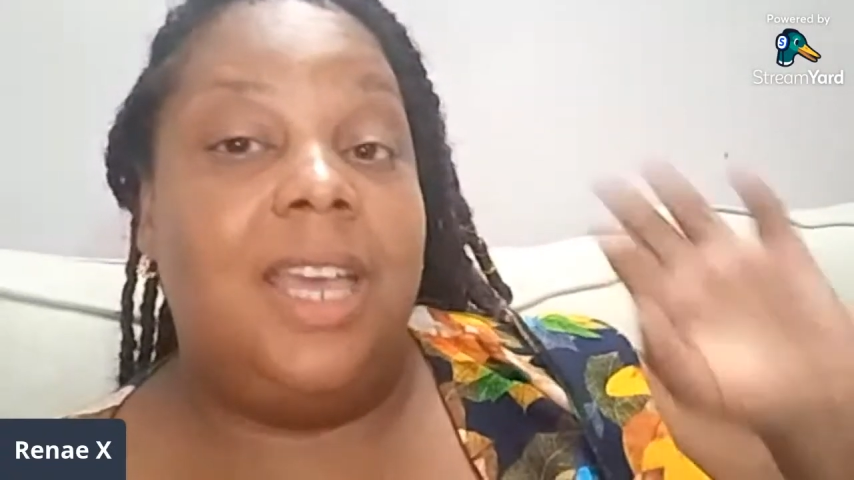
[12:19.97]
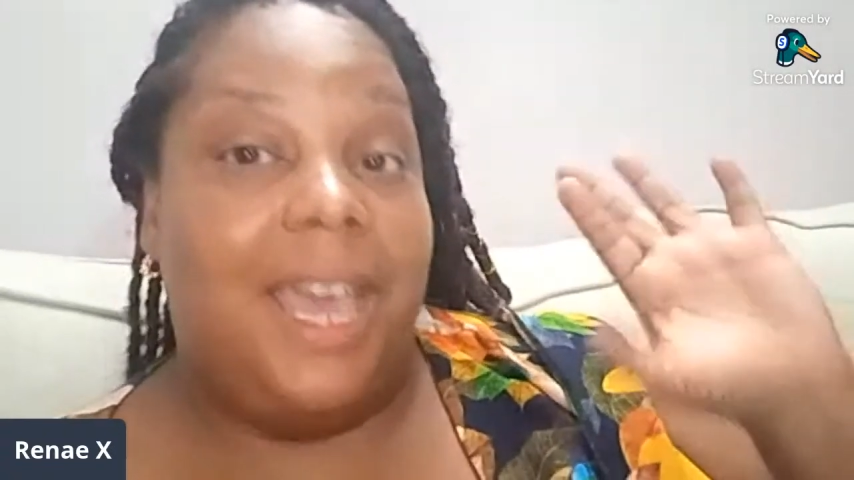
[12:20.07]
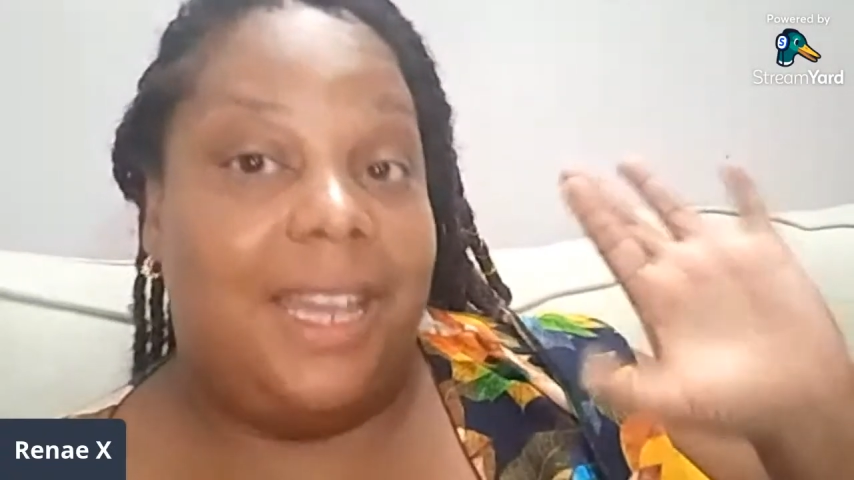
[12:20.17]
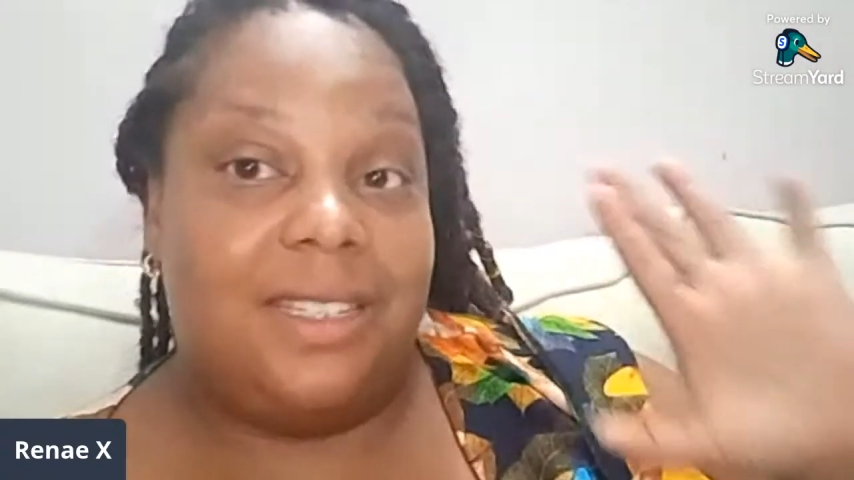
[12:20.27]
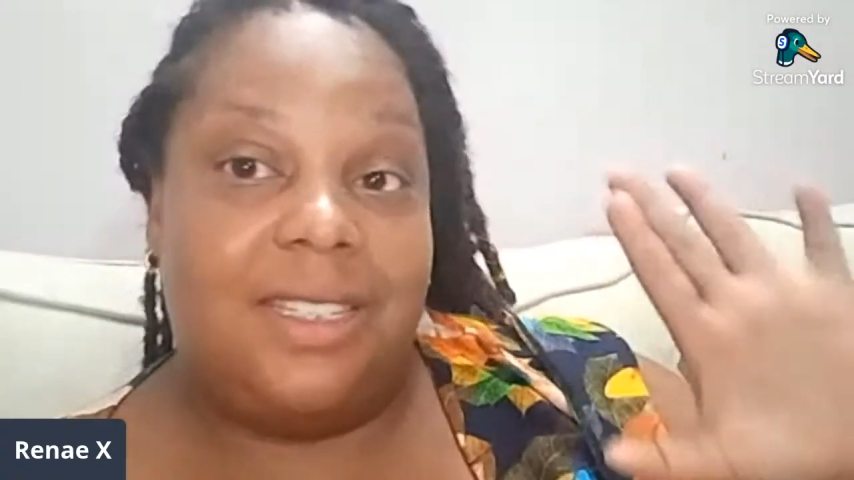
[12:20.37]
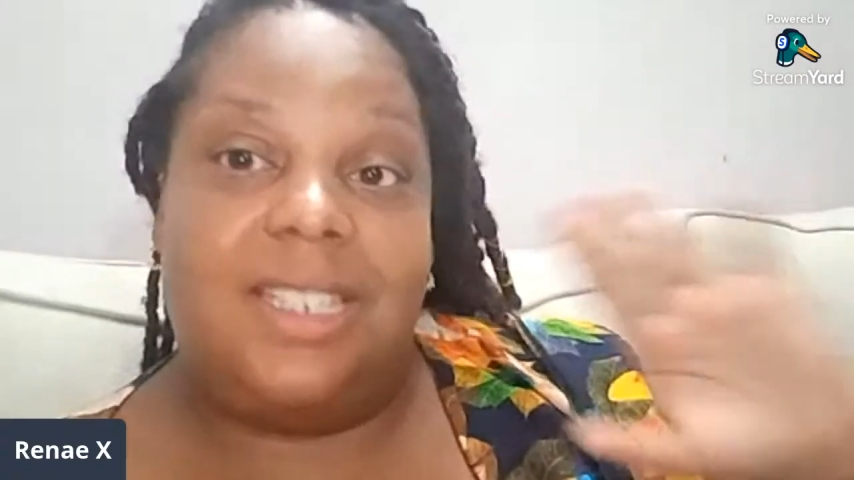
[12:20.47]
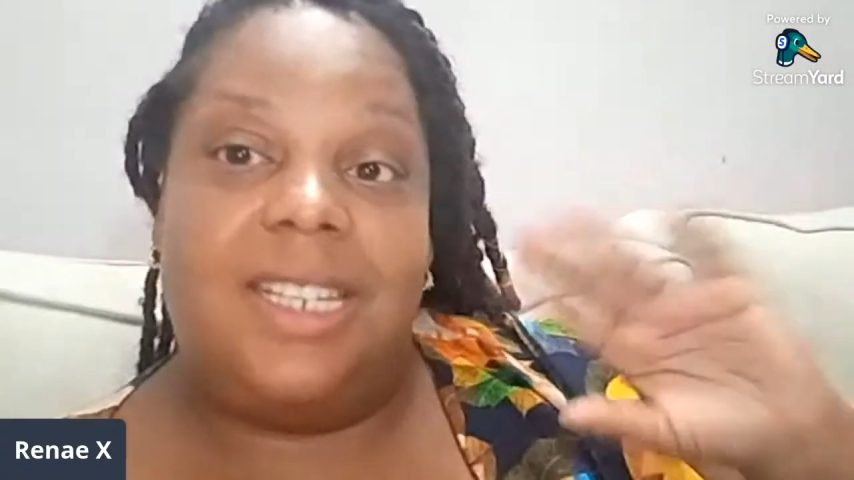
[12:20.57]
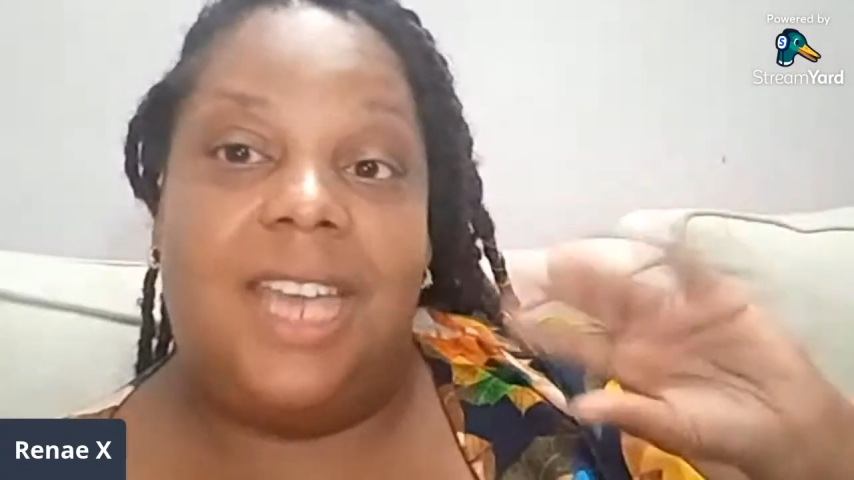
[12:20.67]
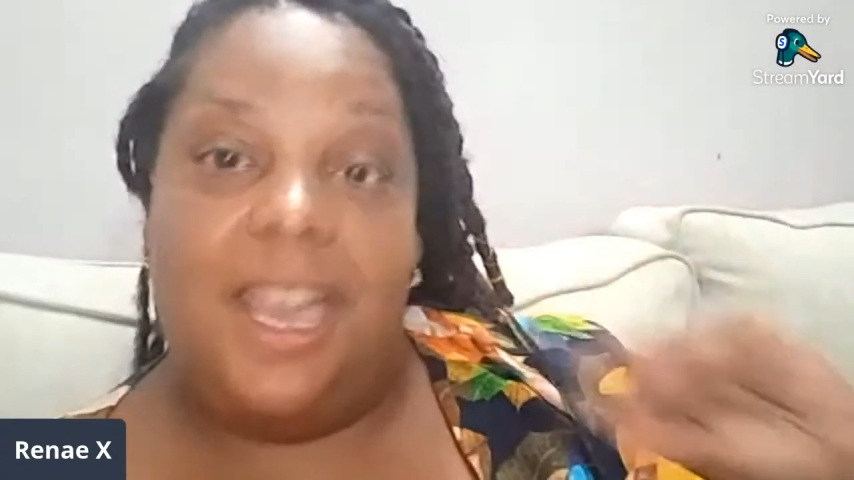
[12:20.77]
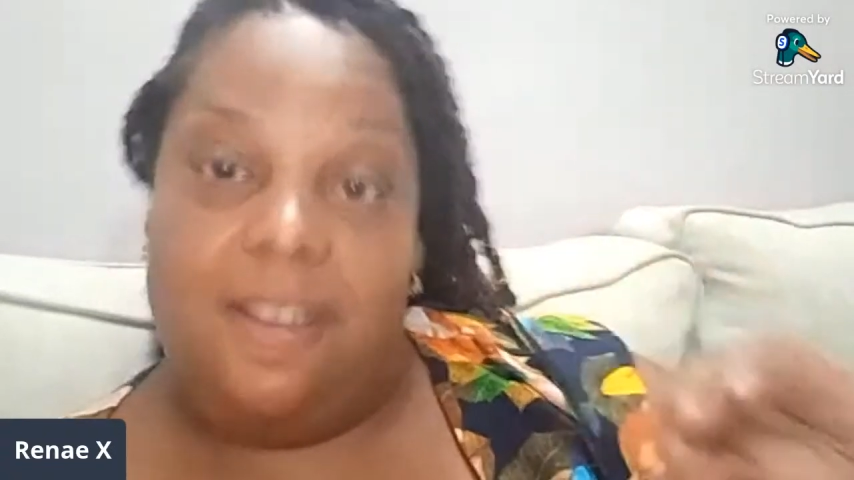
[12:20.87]
and stick
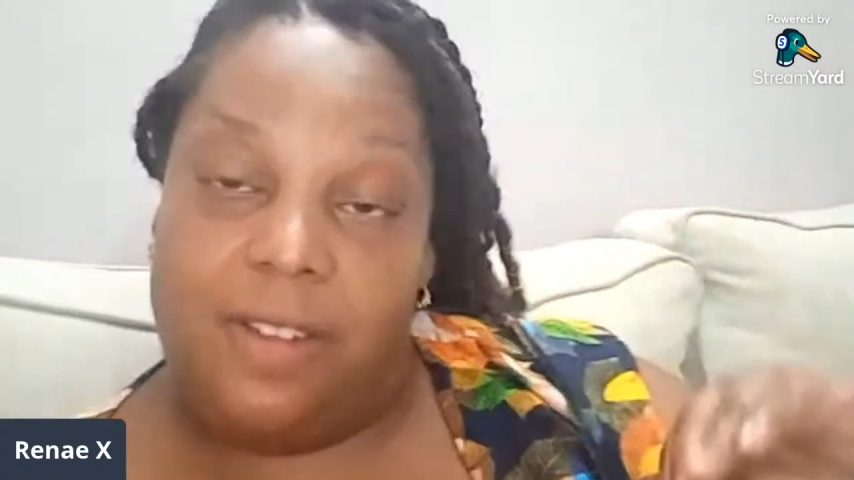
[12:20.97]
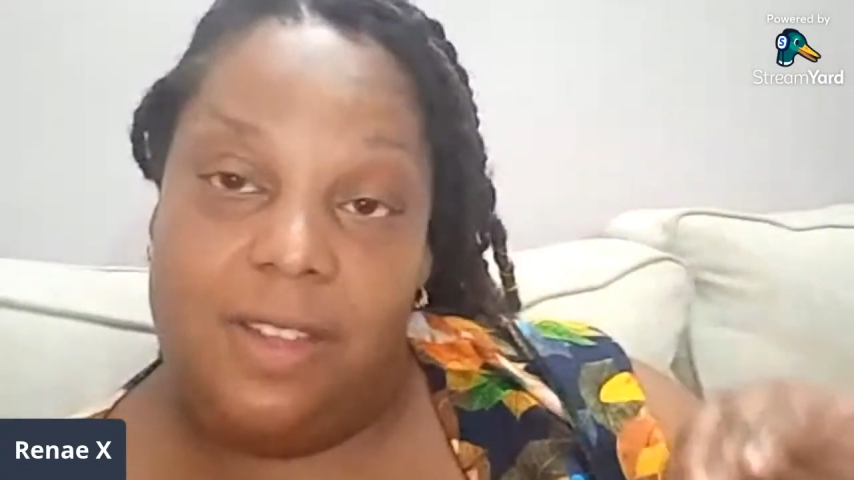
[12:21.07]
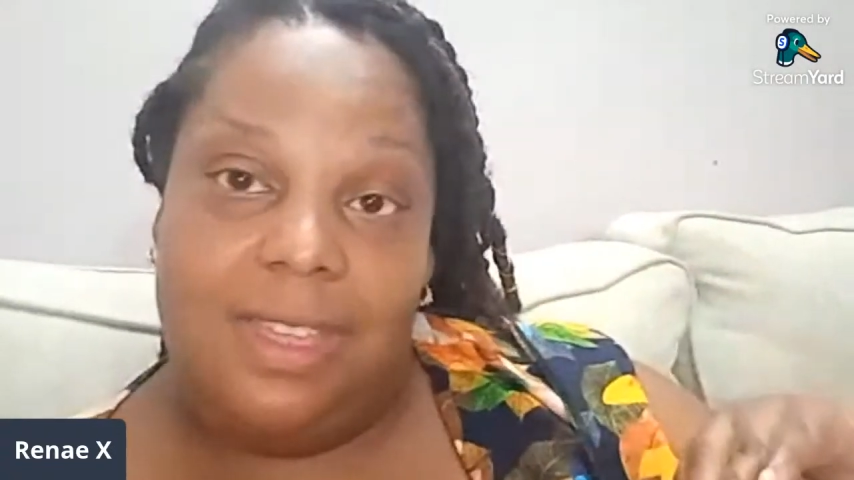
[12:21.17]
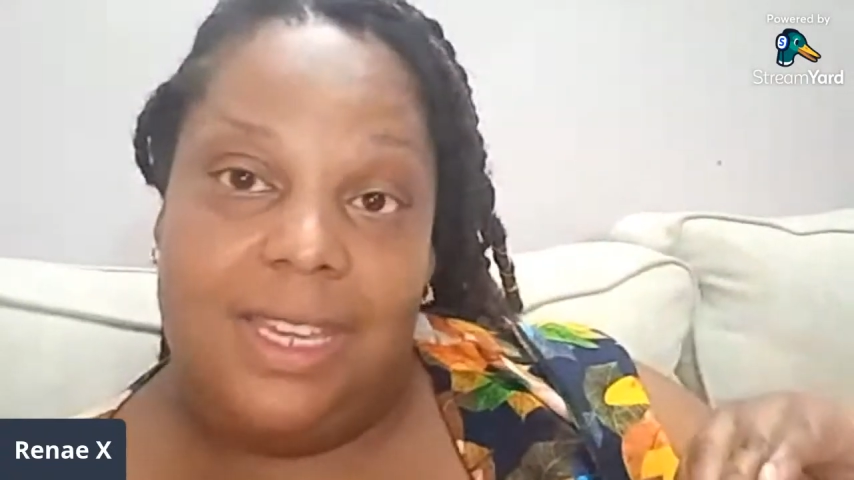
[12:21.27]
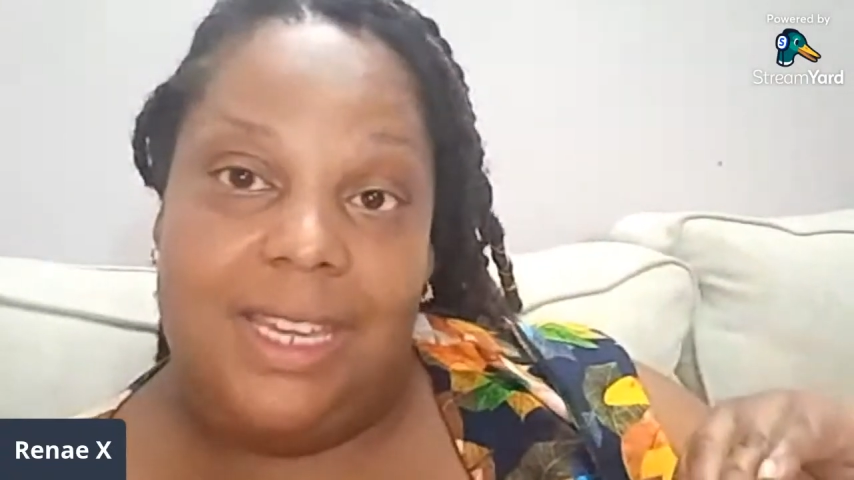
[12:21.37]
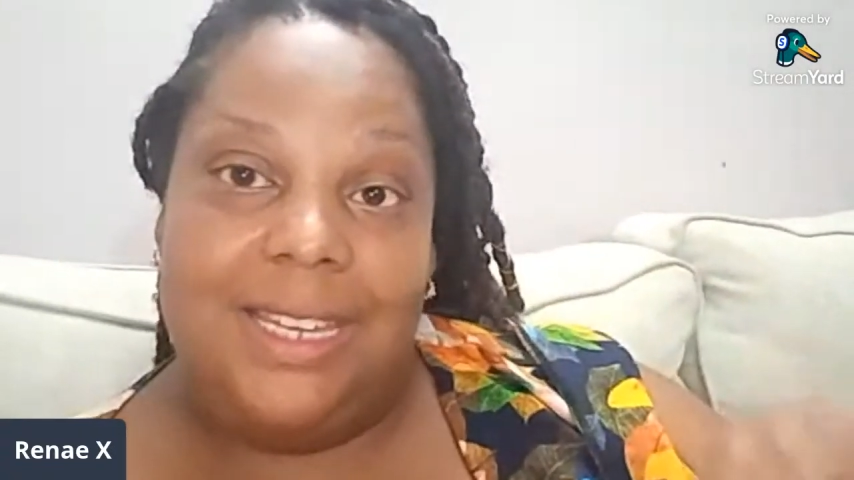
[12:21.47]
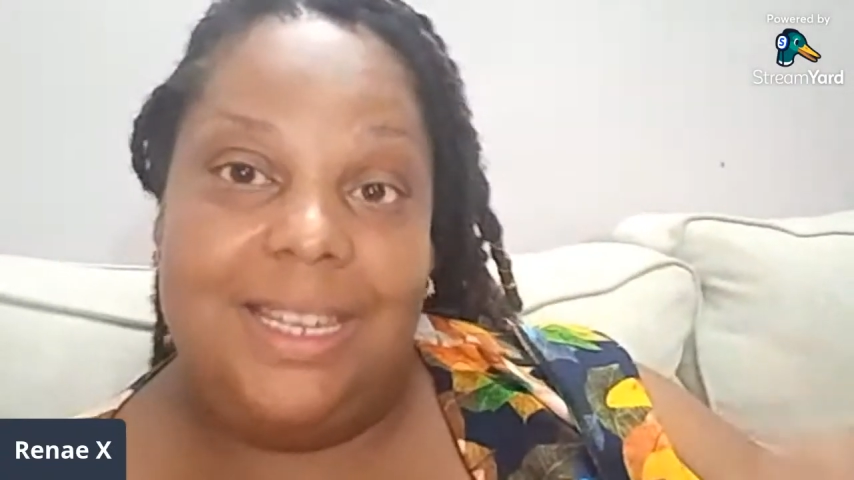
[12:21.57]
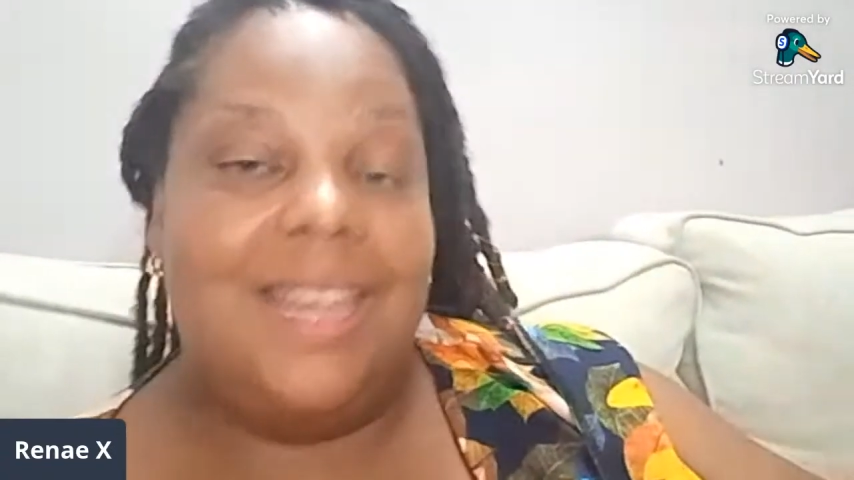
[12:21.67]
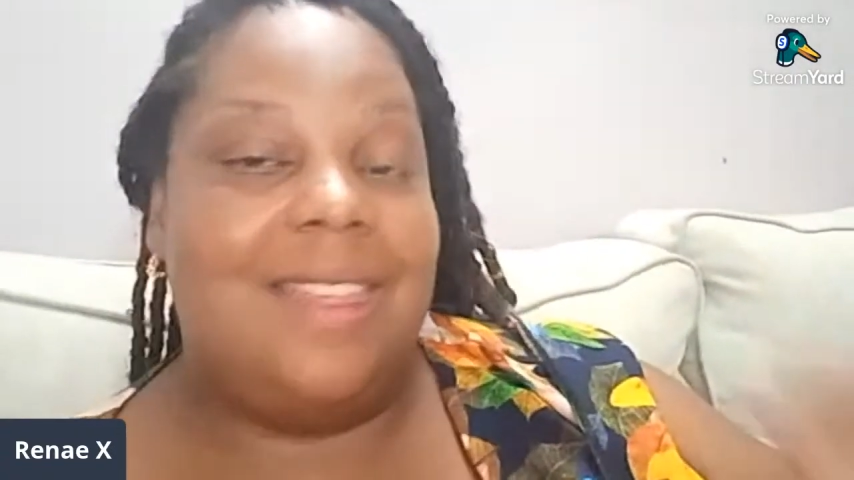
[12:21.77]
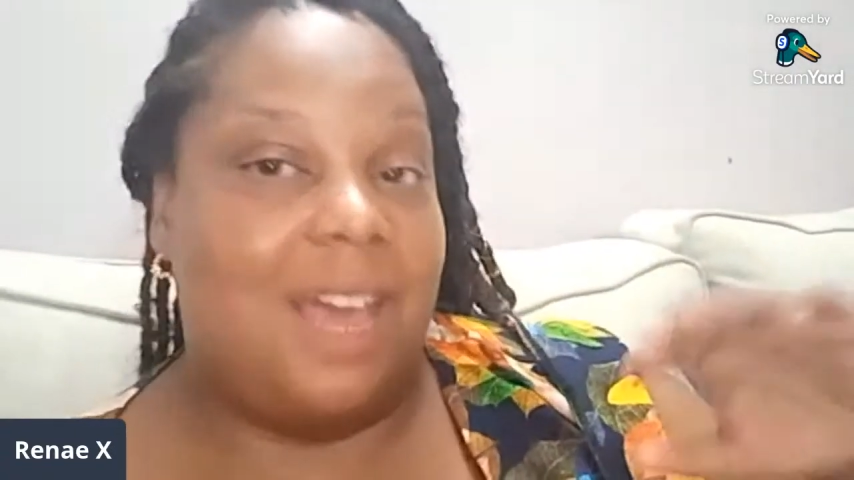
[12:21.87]
to everything